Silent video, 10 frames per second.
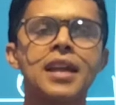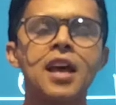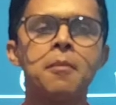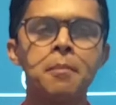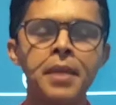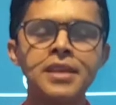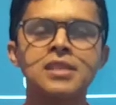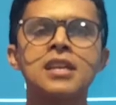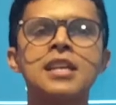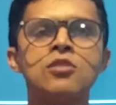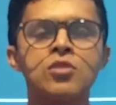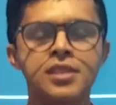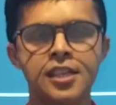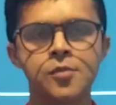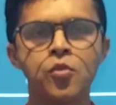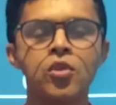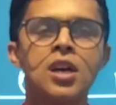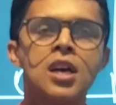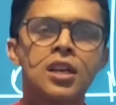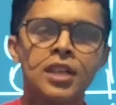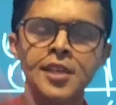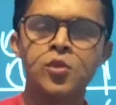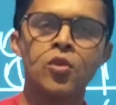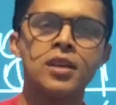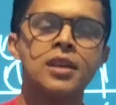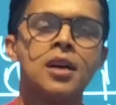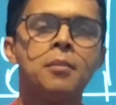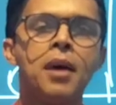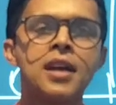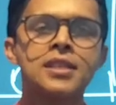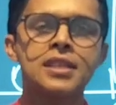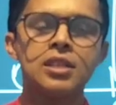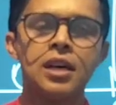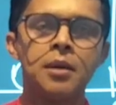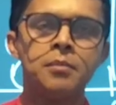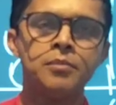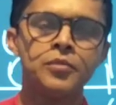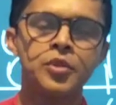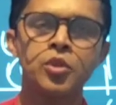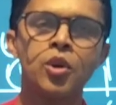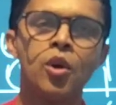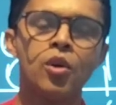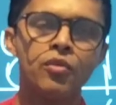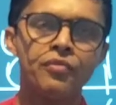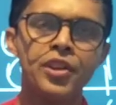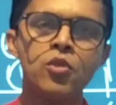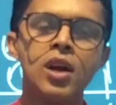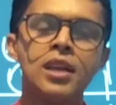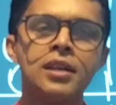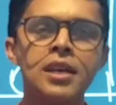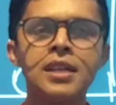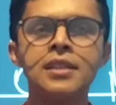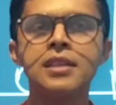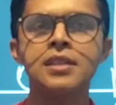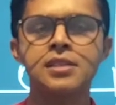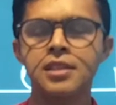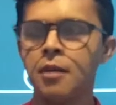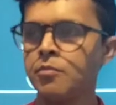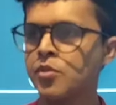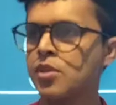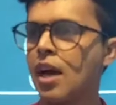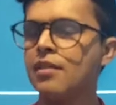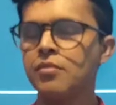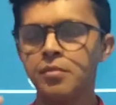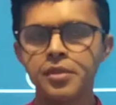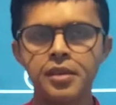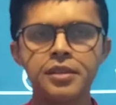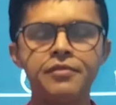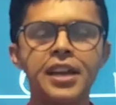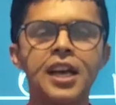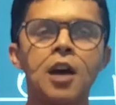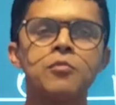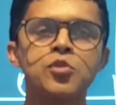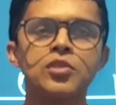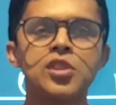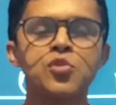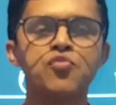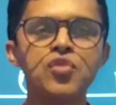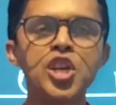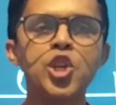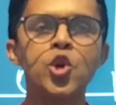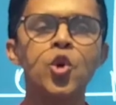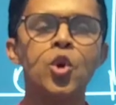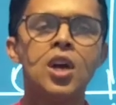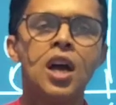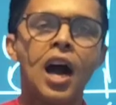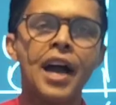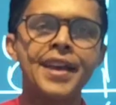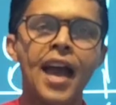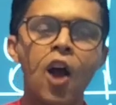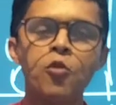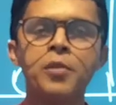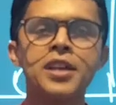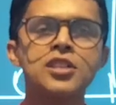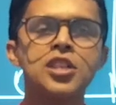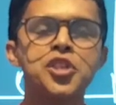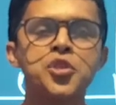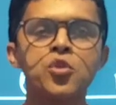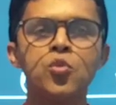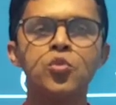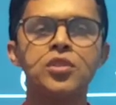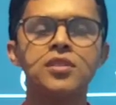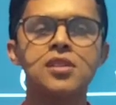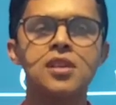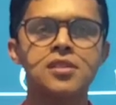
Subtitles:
that are met in your textbook gradually. But when you are learning these sums, when it comes to this video, I have been teaching you